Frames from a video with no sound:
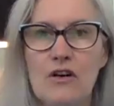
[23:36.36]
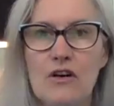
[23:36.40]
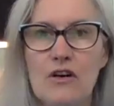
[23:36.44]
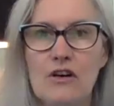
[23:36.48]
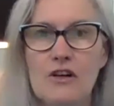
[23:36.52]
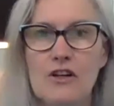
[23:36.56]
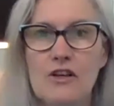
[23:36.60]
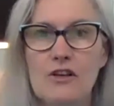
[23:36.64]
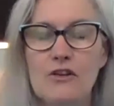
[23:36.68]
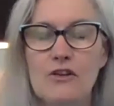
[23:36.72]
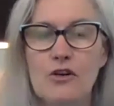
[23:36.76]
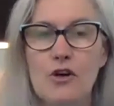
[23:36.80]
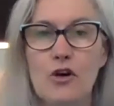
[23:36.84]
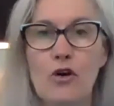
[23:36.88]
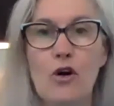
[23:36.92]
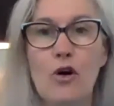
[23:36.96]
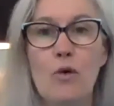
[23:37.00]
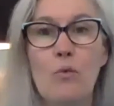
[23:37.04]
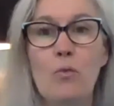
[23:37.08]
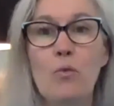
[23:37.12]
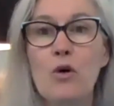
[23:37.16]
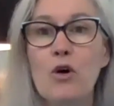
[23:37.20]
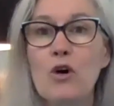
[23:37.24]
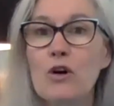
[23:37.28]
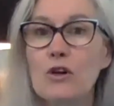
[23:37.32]
you know, a
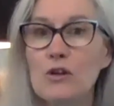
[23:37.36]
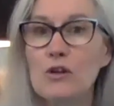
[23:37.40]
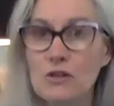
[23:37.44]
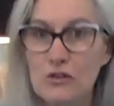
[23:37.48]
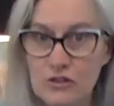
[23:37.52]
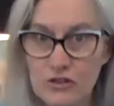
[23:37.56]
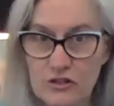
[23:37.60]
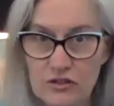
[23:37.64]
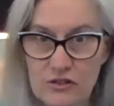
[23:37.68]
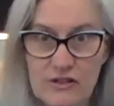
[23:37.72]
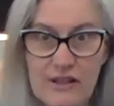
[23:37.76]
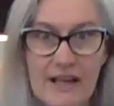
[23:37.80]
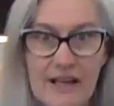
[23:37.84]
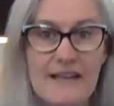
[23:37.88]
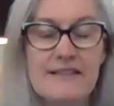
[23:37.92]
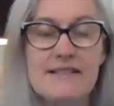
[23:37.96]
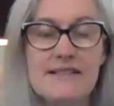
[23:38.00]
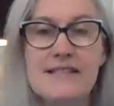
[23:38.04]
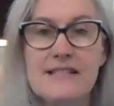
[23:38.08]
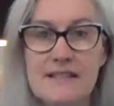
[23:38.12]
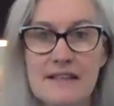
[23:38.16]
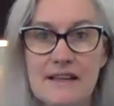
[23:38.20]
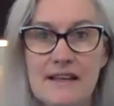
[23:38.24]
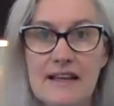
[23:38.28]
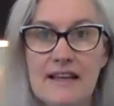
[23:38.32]
world
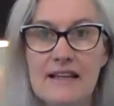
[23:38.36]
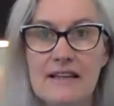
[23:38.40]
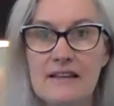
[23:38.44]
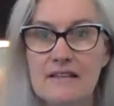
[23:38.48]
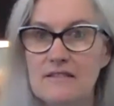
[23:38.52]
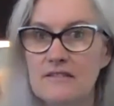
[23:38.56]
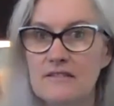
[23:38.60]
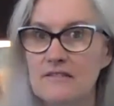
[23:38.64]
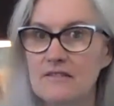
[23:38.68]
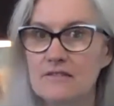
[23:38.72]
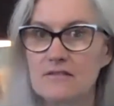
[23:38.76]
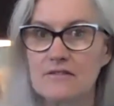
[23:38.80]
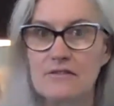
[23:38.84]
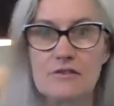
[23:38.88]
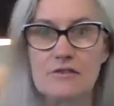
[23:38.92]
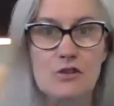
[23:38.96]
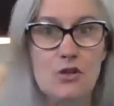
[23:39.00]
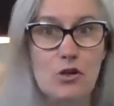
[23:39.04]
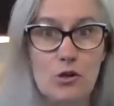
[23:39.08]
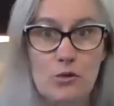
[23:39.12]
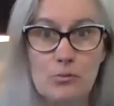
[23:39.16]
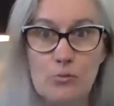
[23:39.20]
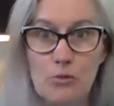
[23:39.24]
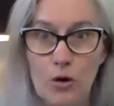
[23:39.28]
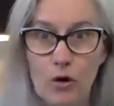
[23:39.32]
that's in
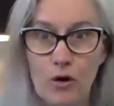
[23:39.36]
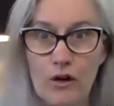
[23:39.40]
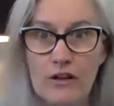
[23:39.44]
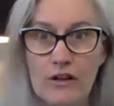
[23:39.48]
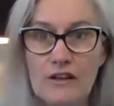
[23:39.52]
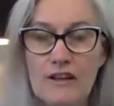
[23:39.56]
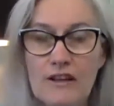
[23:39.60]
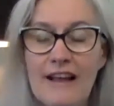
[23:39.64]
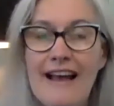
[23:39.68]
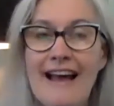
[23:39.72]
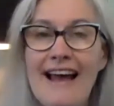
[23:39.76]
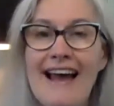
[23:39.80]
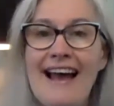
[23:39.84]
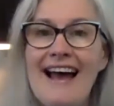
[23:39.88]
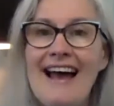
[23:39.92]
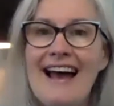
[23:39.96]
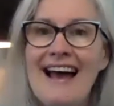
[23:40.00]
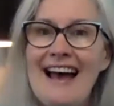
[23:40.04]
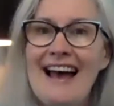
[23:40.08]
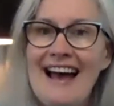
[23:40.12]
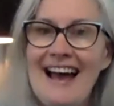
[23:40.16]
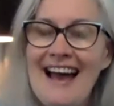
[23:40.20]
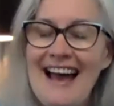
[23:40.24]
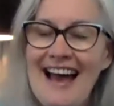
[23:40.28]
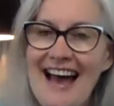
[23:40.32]
turmoil
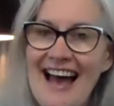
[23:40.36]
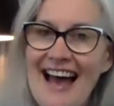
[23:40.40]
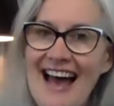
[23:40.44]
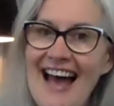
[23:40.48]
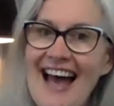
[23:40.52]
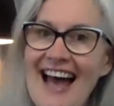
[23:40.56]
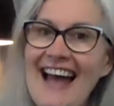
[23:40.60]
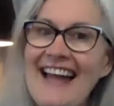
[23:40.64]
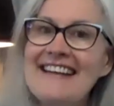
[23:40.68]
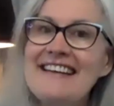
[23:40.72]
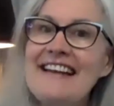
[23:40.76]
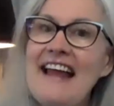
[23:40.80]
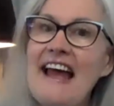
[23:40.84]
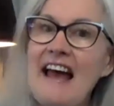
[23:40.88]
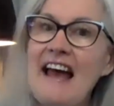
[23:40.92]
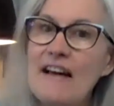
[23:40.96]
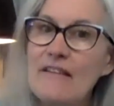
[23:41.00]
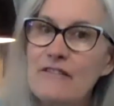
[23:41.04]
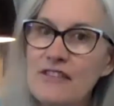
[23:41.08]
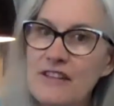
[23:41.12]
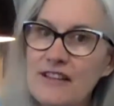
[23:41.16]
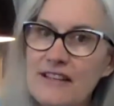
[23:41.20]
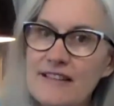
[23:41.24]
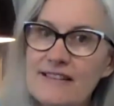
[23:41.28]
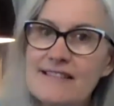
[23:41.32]
and have
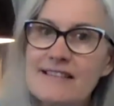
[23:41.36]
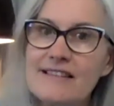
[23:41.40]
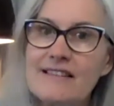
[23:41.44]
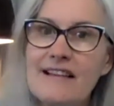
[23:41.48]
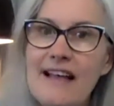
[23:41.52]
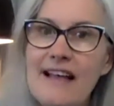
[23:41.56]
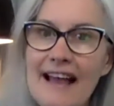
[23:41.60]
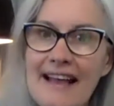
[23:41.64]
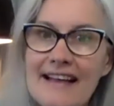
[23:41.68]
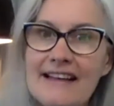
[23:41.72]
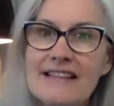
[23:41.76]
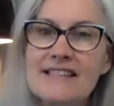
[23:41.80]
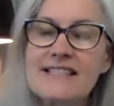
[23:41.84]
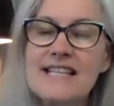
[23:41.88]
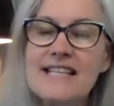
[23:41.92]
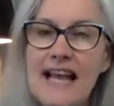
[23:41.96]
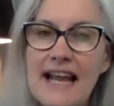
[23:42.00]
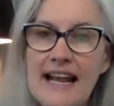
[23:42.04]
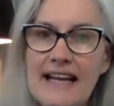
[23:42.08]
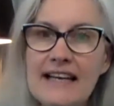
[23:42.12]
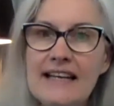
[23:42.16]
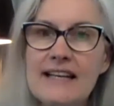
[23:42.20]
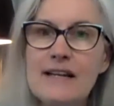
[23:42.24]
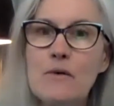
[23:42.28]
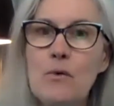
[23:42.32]
these layers
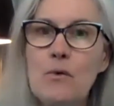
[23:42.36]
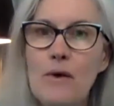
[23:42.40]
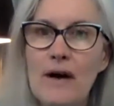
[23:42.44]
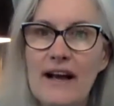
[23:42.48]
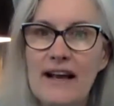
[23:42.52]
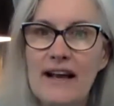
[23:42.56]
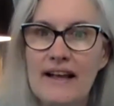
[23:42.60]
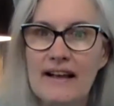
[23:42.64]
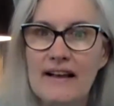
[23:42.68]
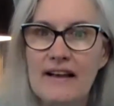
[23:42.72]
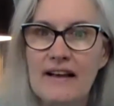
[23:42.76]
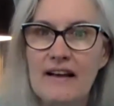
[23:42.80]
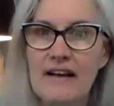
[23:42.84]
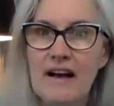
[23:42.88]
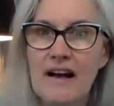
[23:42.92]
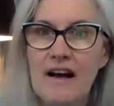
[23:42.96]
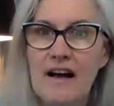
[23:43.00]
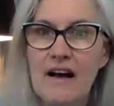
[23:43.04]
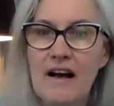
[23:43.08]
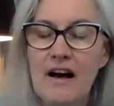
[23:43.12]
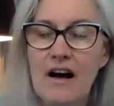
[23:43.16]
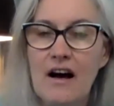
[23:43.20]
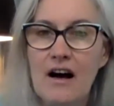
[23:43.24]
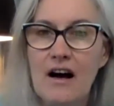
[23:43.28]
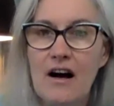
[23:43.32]
anyway
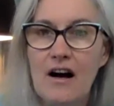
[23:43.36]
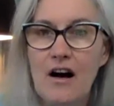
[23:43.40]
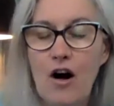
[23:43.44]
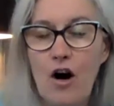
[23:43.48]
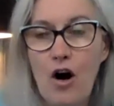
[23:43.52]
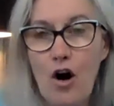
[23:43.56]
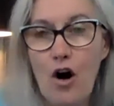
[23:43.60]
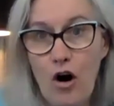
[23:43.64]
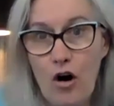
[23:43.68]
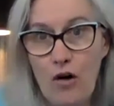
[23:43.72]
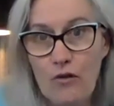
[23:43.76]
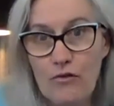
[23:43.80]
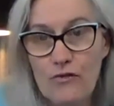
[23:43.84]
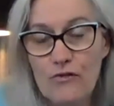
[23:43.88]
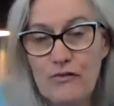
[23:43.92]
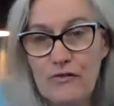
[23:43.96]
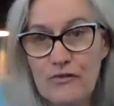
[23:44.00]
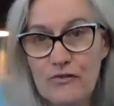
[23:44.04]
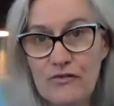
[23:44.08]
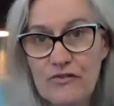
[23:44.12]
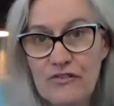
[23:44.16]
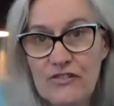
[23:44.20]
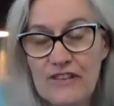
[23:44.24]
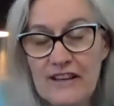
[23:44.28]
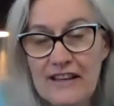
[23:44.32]
of
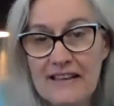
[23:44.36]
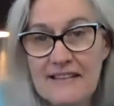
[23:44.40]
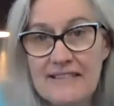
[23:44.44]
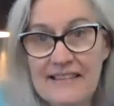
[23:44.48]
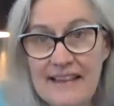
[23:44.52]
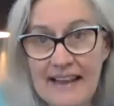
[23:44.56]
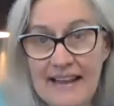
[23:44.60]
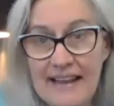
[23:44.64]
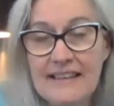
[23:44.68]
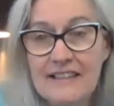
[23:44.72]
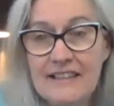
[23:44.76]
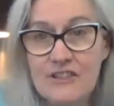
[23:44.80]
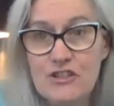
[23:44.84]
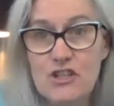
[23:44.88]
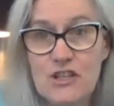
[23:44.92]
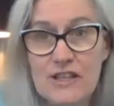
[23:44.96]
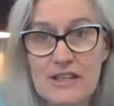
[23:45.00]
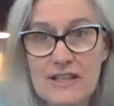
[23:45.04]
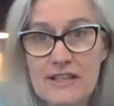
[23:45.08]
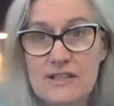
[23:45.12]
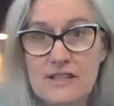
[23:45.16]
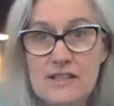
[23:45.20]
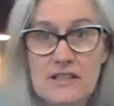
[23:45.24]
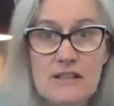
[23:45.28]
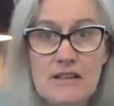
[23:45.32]
these
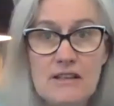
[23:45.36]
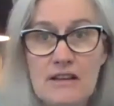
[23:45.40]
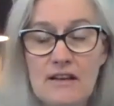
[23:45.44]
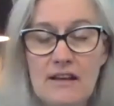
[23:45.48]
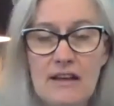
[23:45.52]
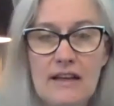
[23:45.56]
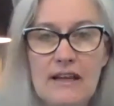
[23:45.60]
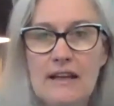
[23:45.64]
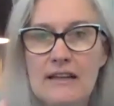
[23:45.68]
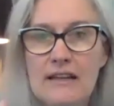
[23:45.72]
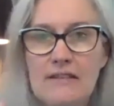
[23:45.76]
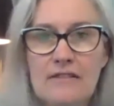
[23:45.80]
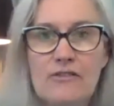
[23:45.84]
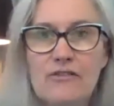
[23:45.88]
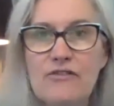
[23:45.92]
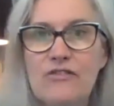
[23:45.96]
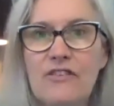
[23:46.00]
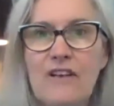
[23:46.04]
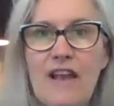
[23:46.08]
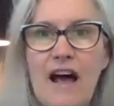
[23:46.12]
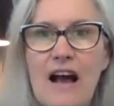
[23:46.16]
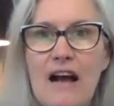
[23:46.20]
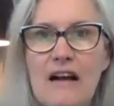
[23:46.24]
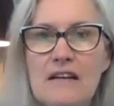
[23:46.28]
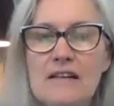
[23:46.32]
energies in
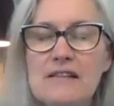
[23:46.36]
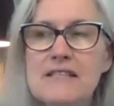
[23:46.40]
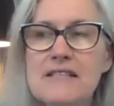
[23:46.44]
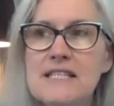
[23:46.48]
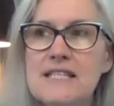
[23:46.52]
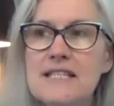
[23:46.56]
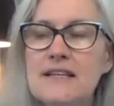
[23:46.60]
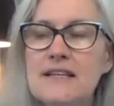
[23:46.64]
flux,